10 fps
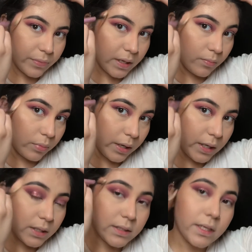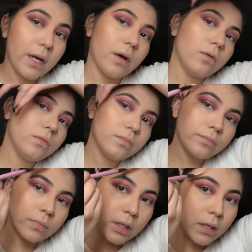and bring it down
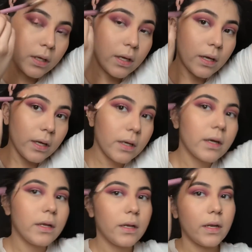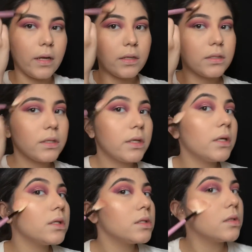and connect
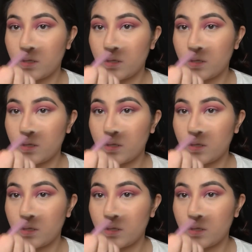it.